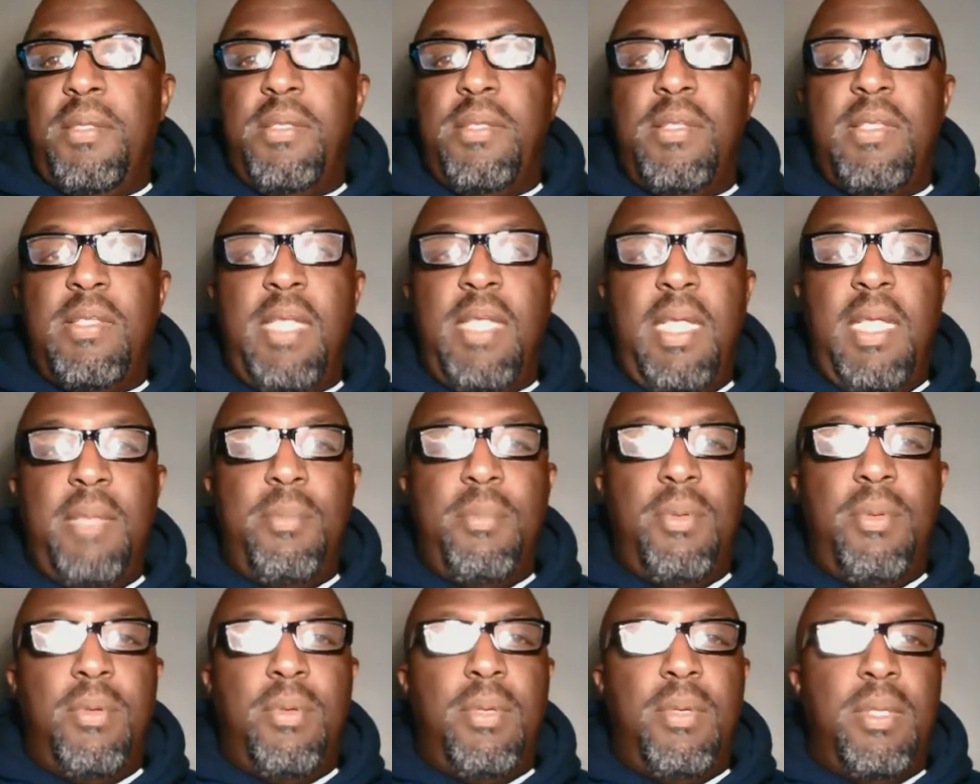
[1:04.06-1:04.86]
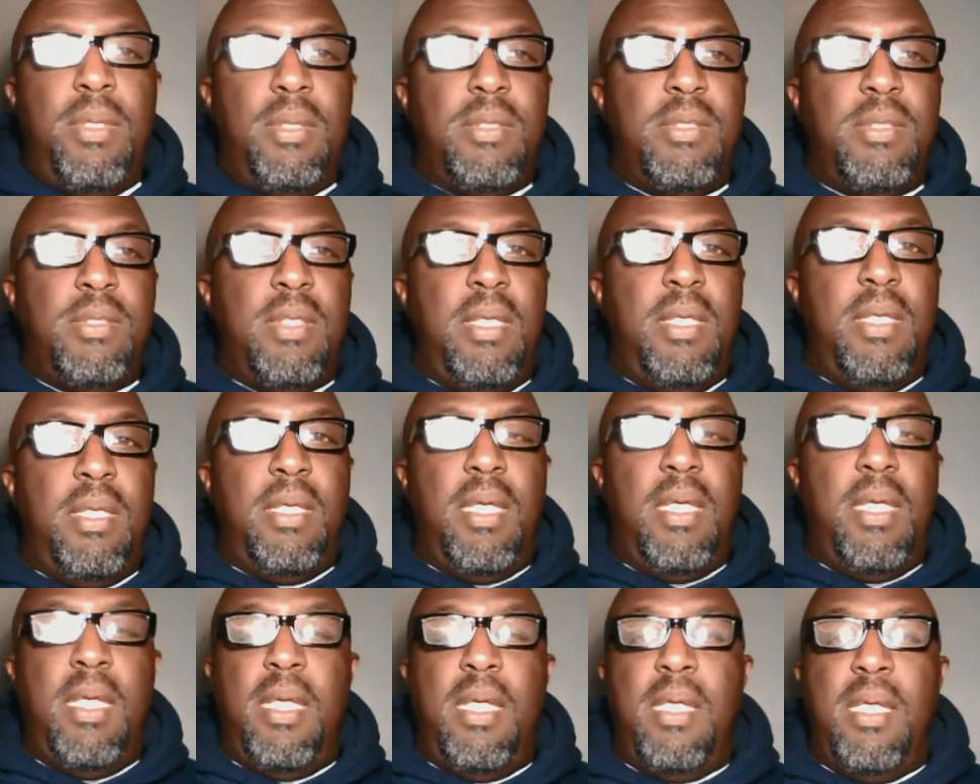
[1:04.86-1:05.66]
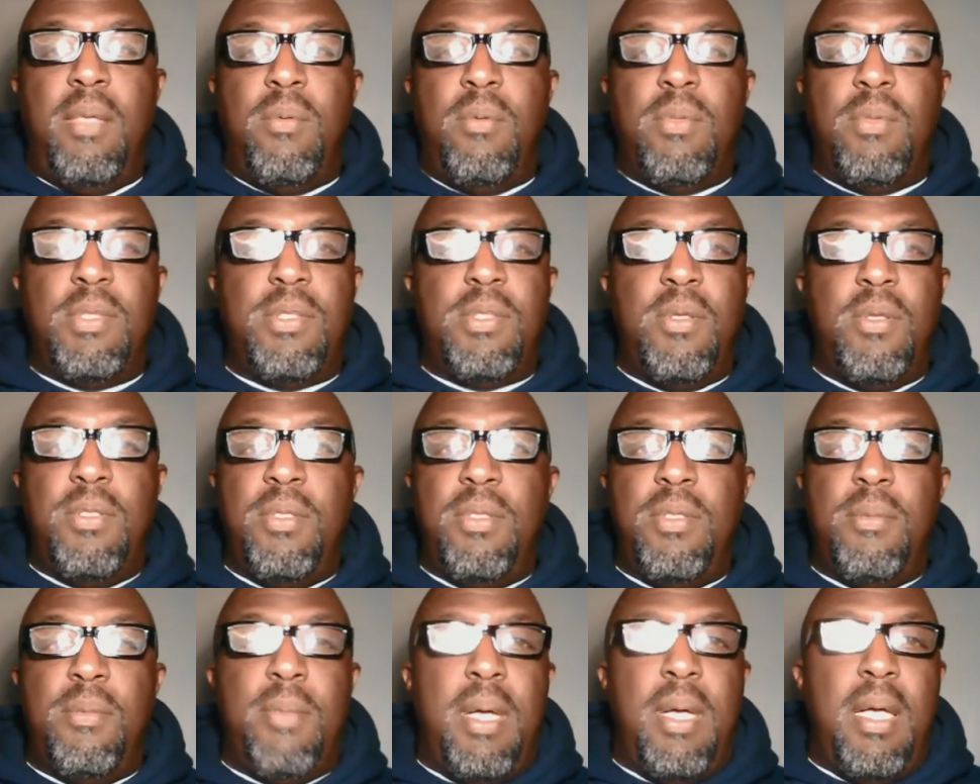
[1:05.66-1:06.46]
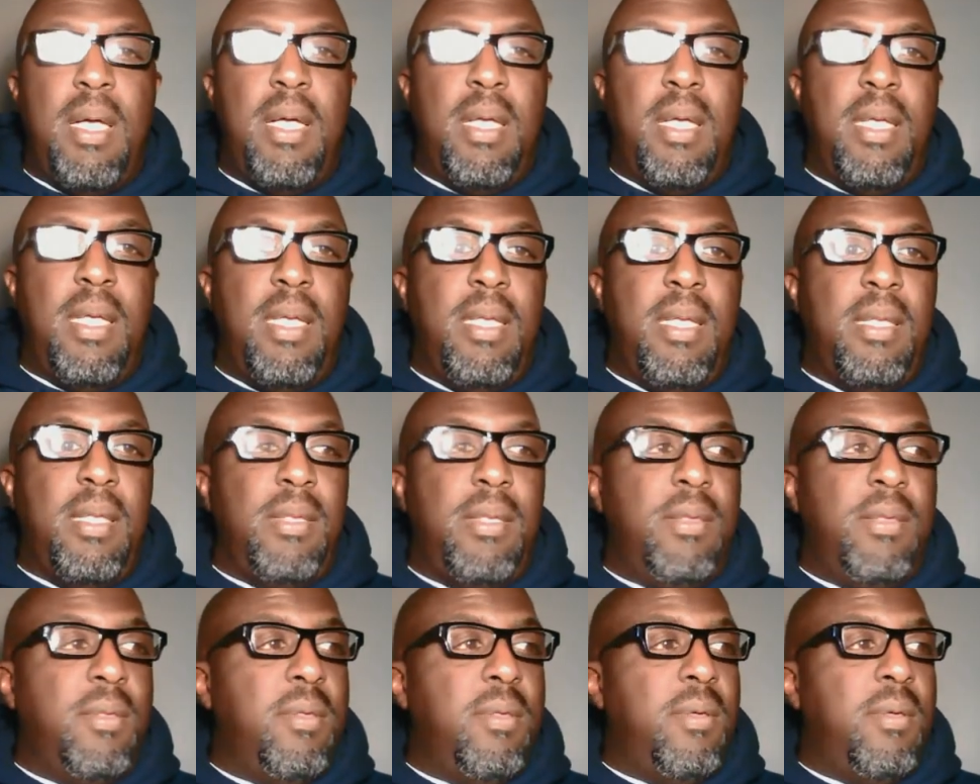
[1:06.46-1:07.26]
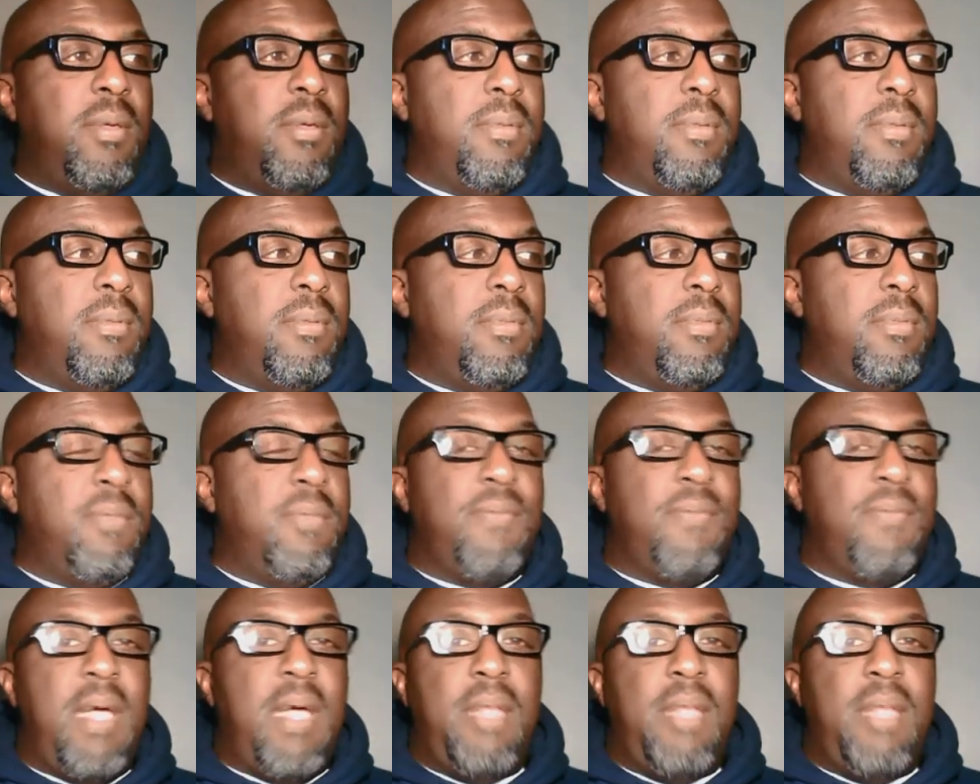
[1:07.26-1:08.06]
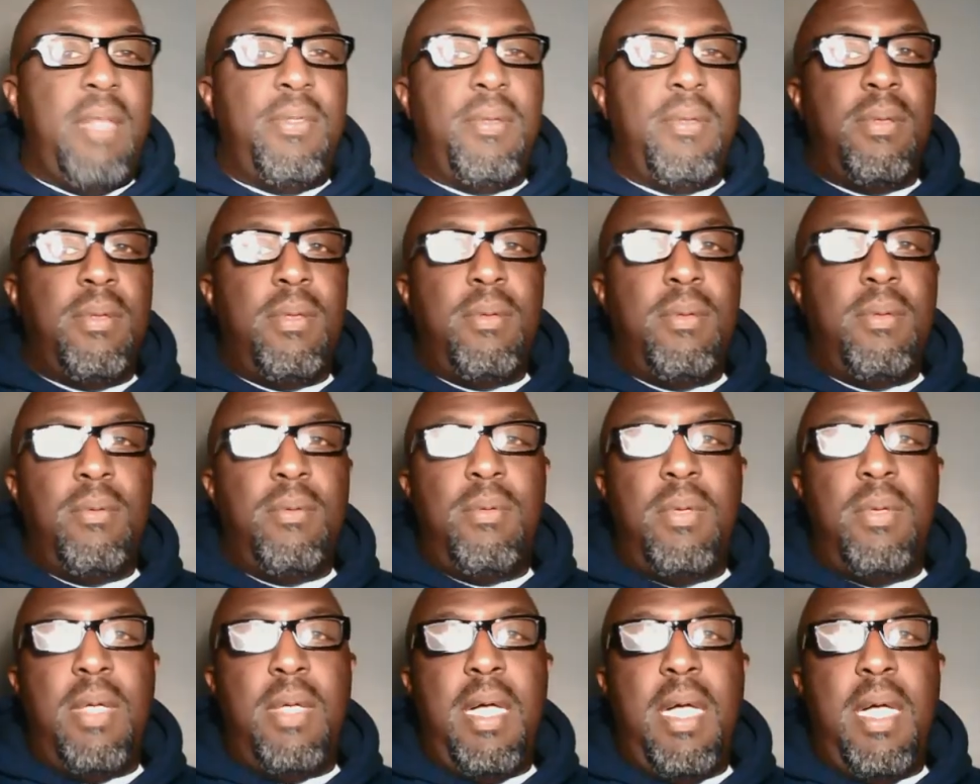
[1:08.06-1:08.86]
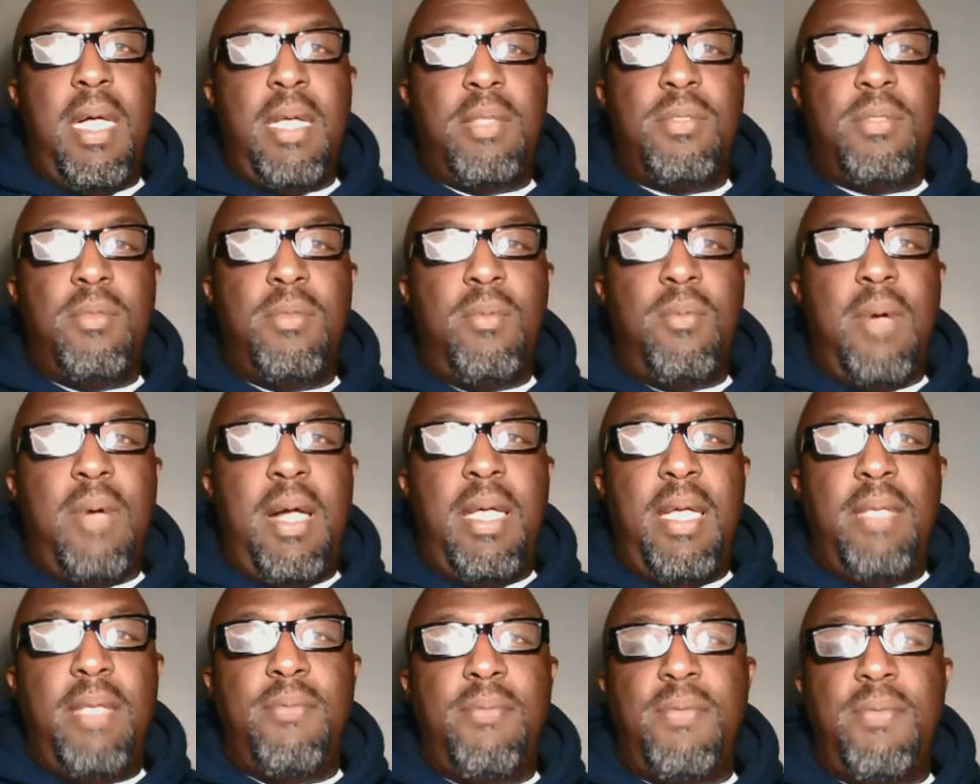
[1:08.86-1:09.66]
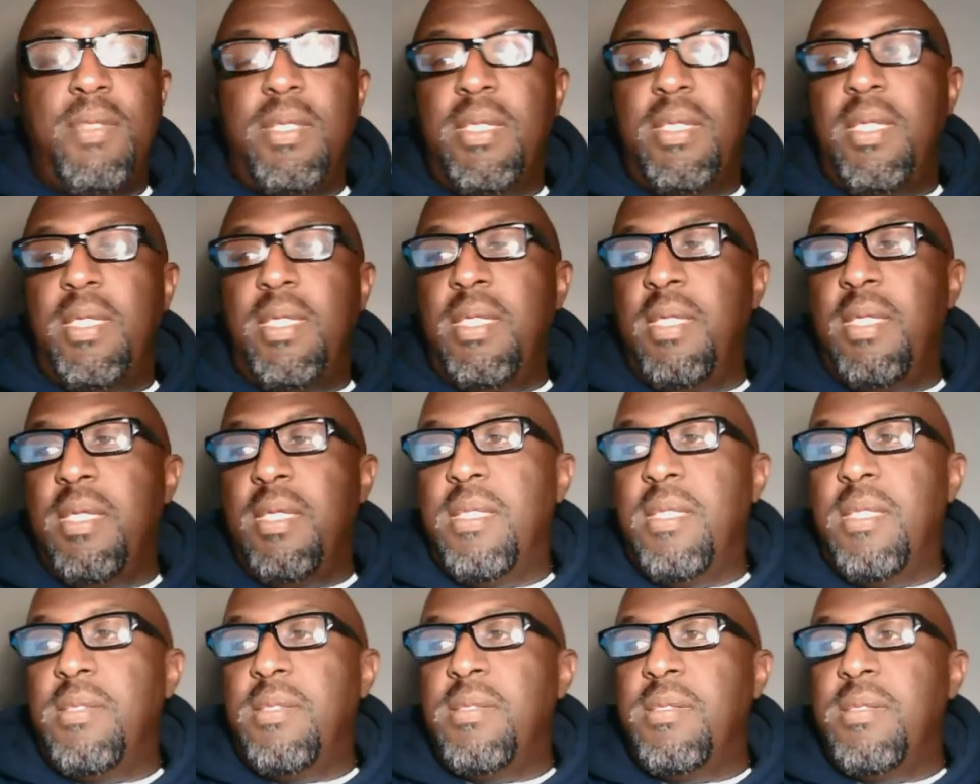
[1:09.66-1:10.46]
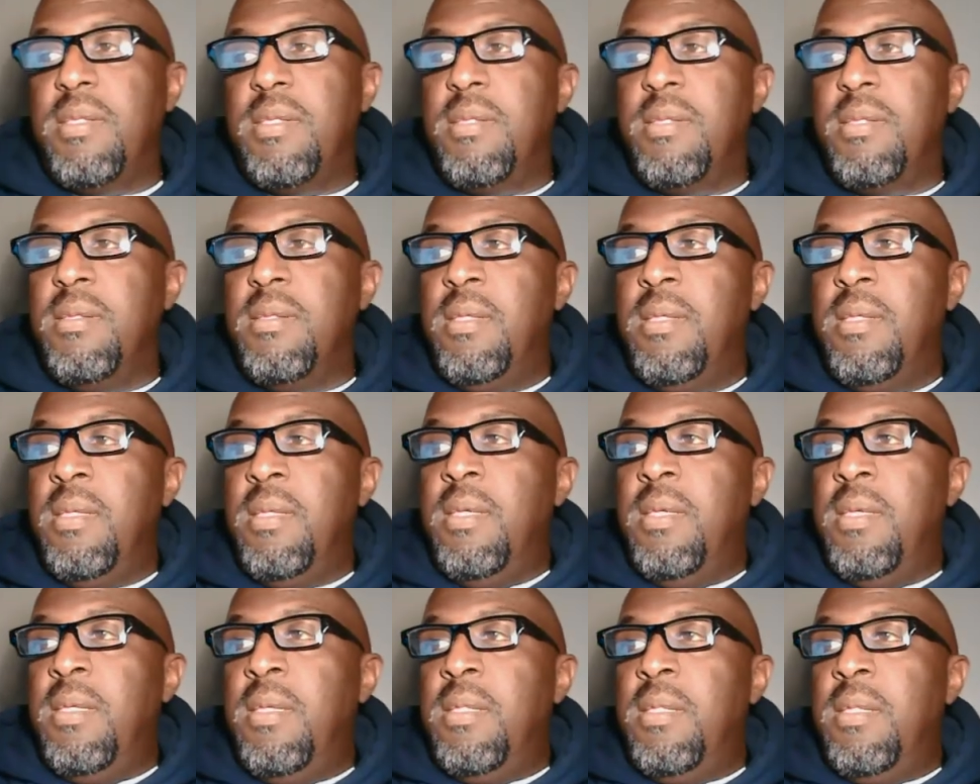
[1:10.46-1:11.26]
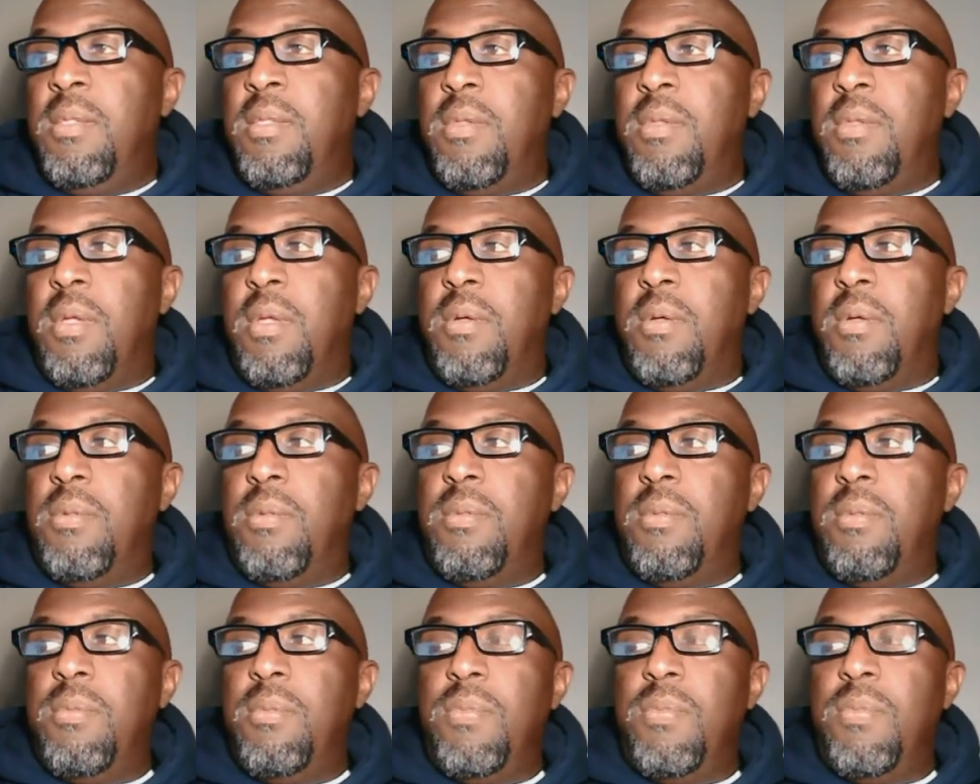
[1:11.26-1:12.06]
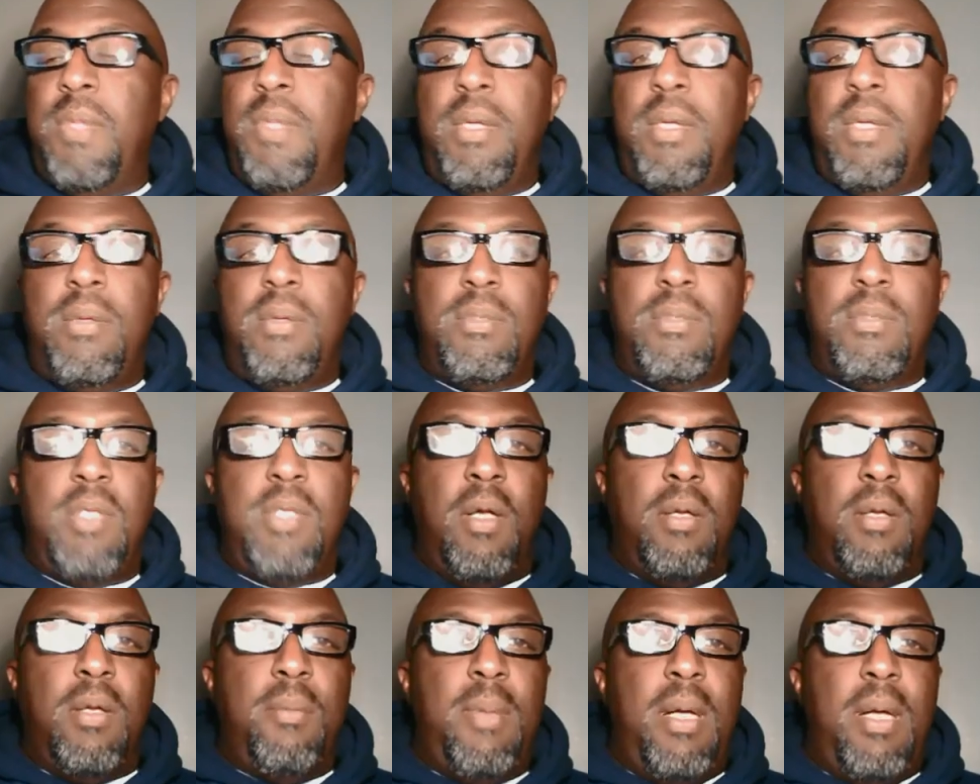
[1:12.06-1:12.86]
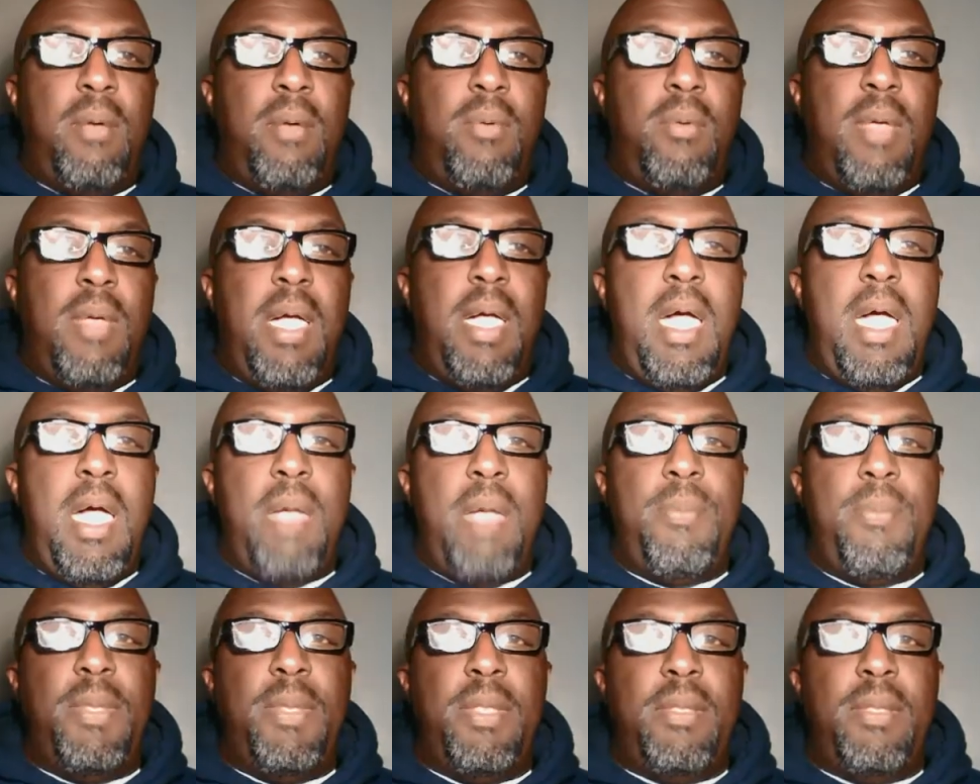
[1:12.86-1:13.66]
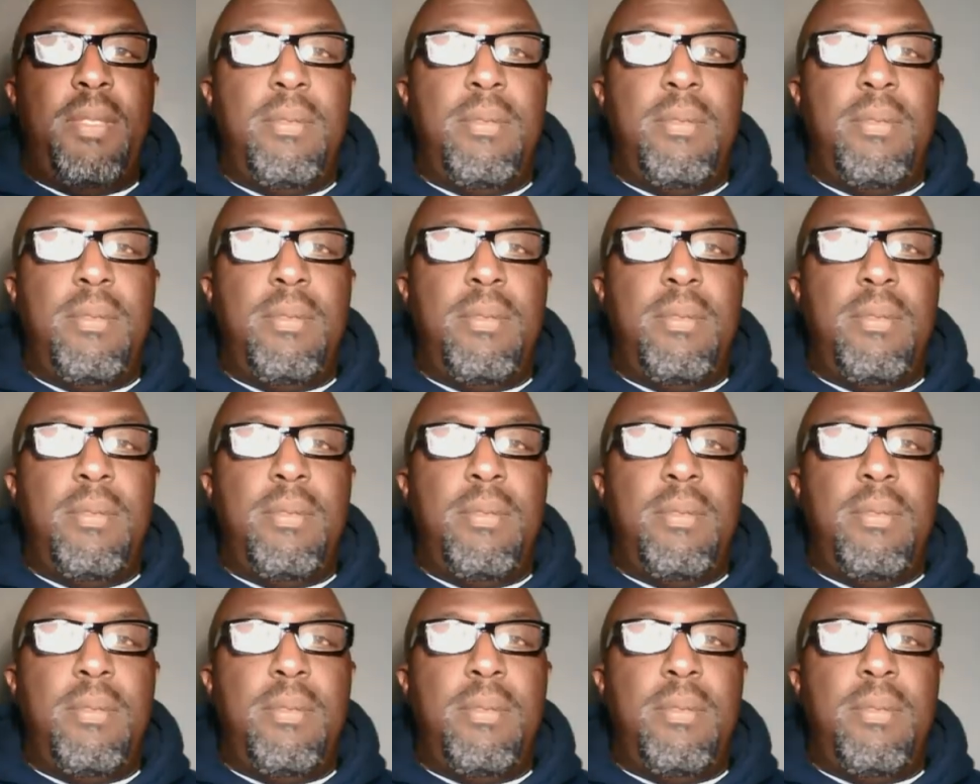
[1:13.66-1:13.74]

table and say, hey, what's on your mind? You know, the father will ask the wife and the kids. And, you know, they'll talk about what happened